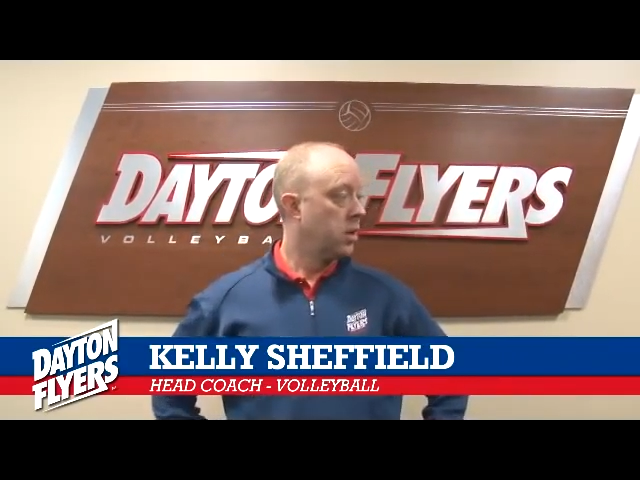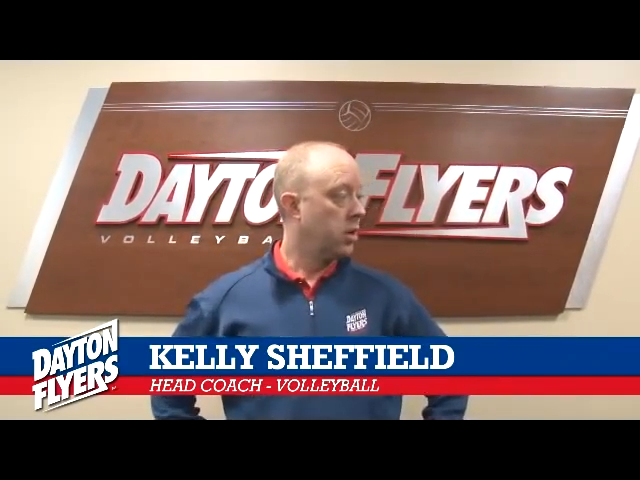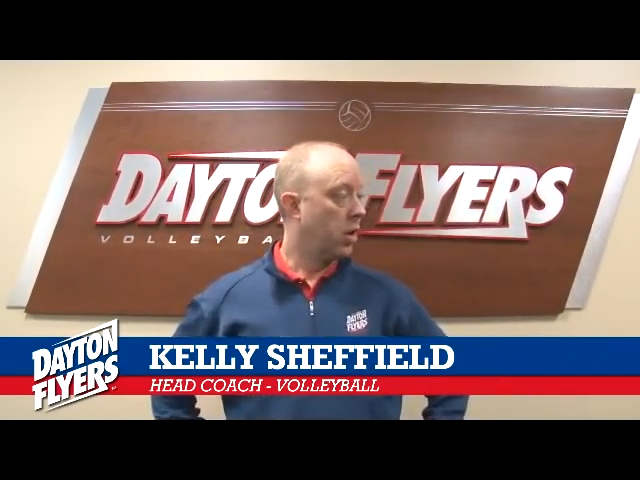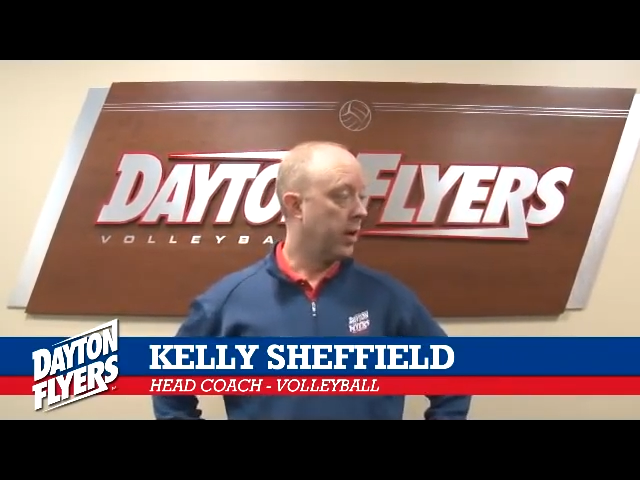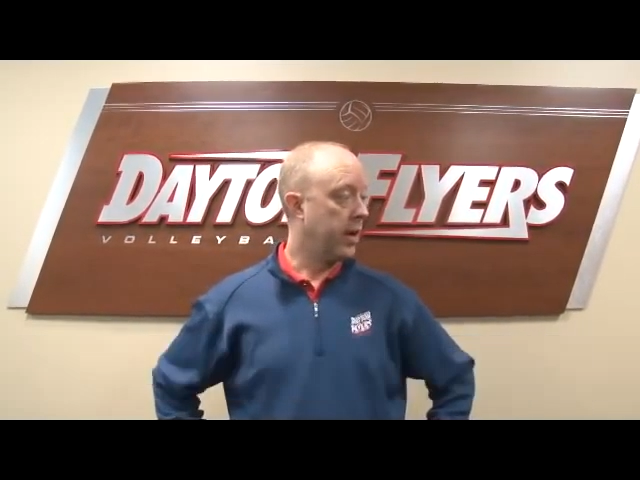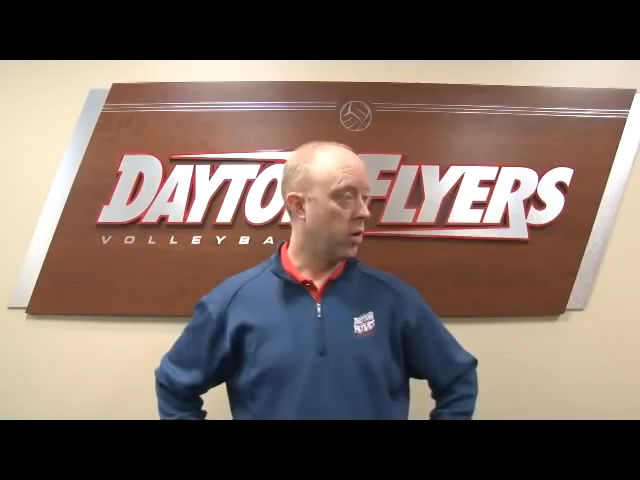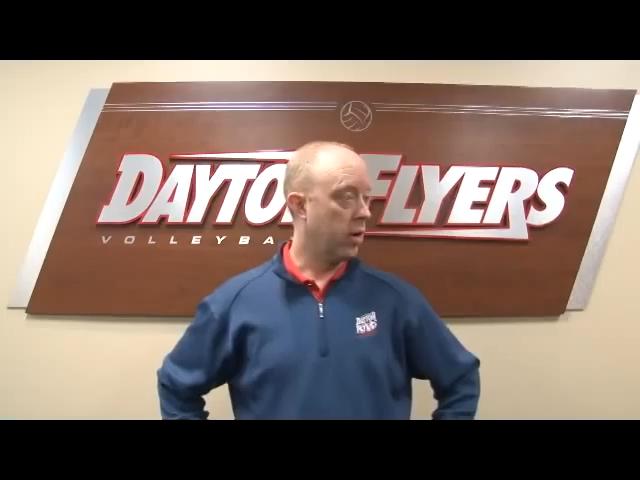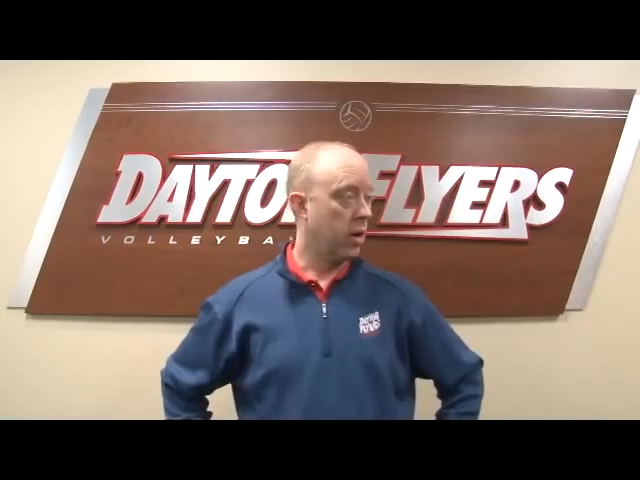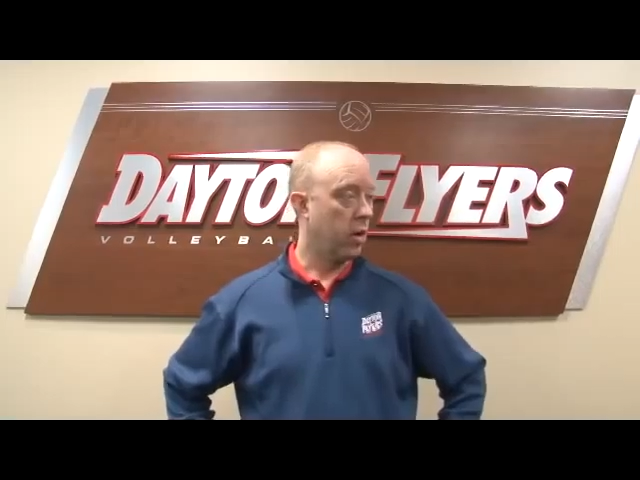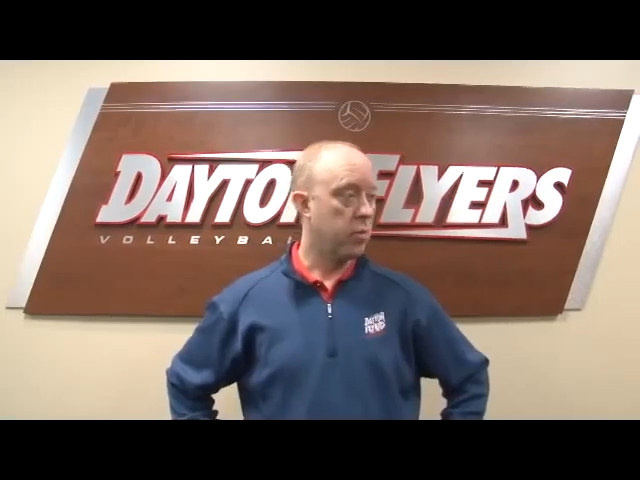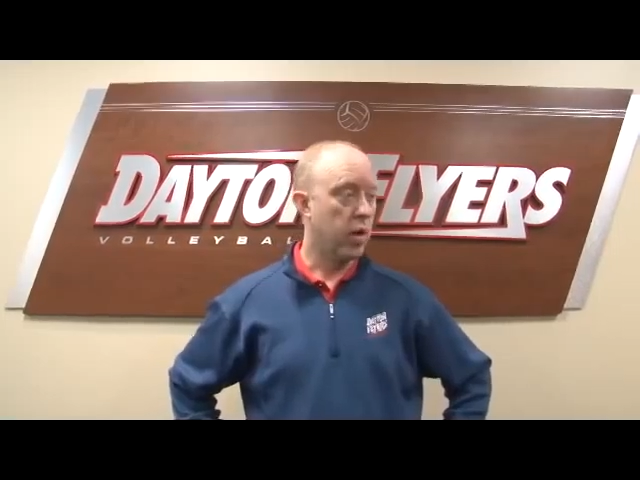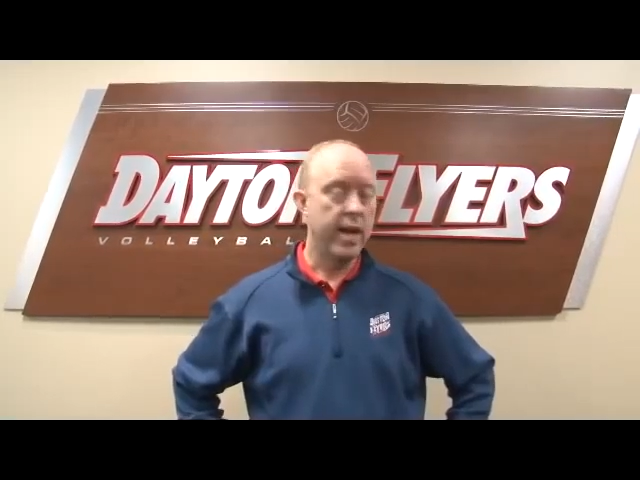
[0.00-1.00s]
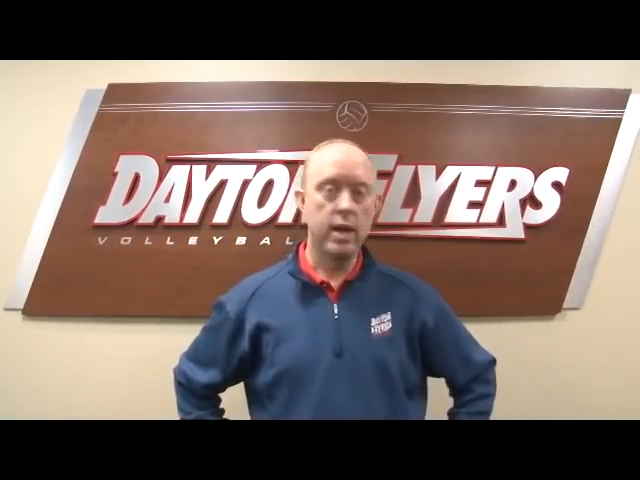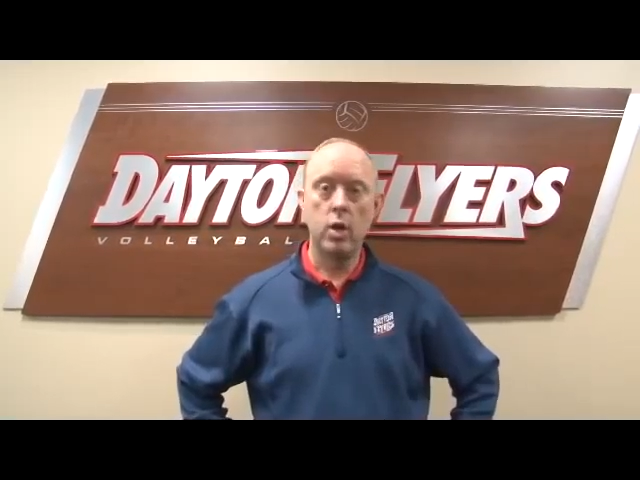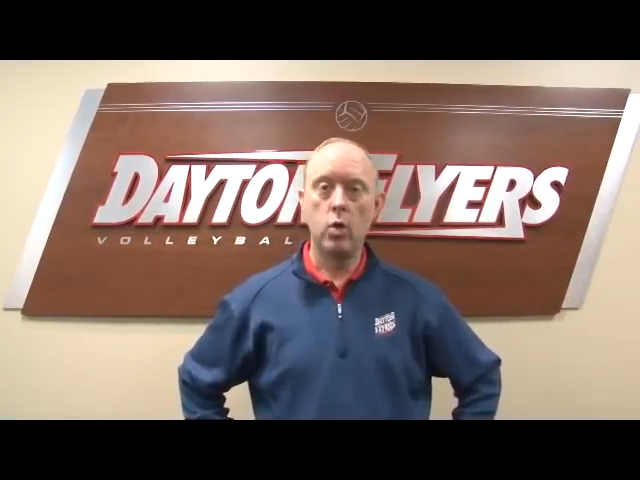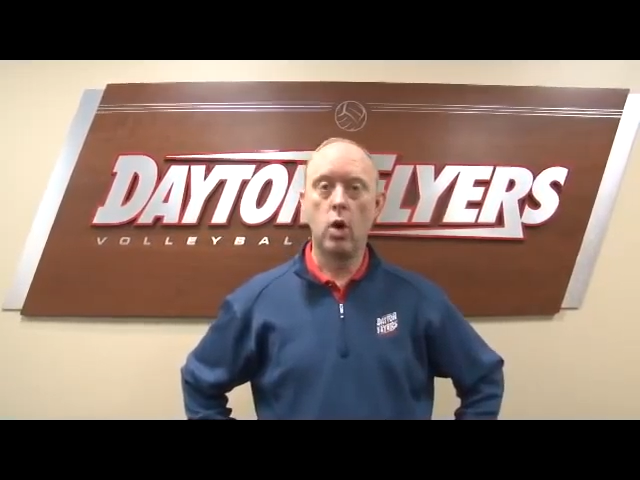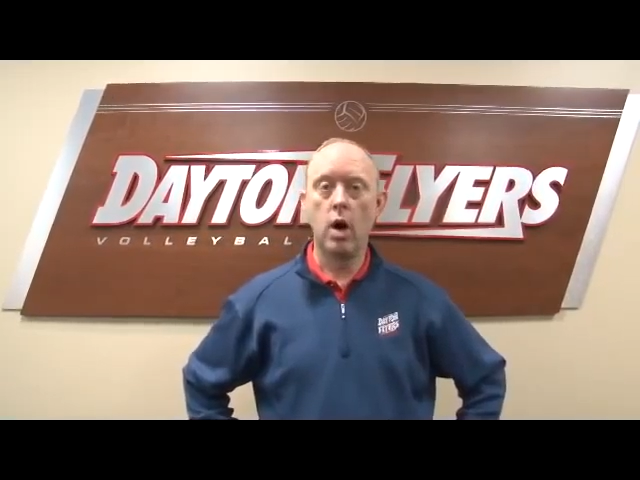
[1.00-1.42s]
you know, here in our brand new